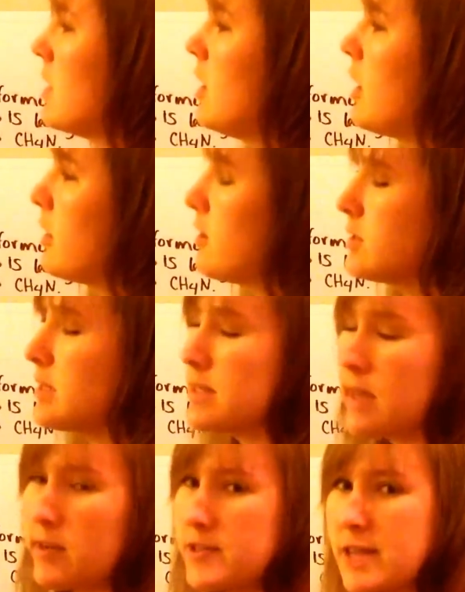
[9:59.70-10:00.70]
There's a
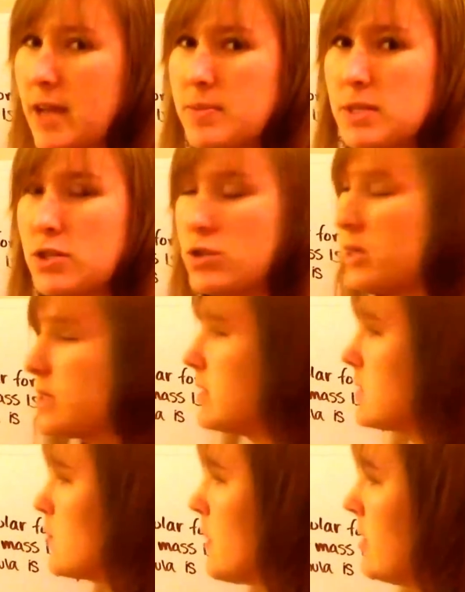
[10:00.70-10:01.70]
set of steps to do this
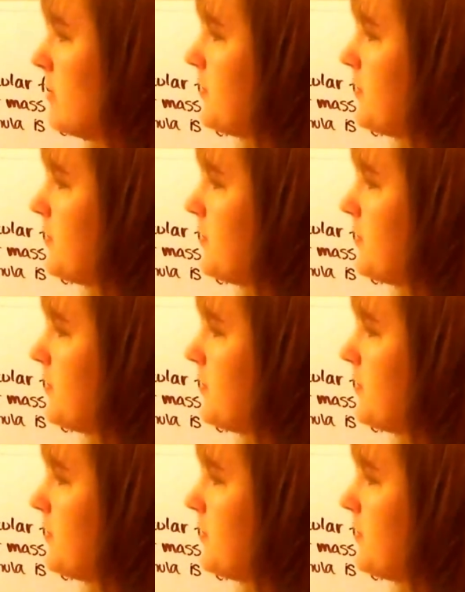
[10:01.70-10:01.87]
as well.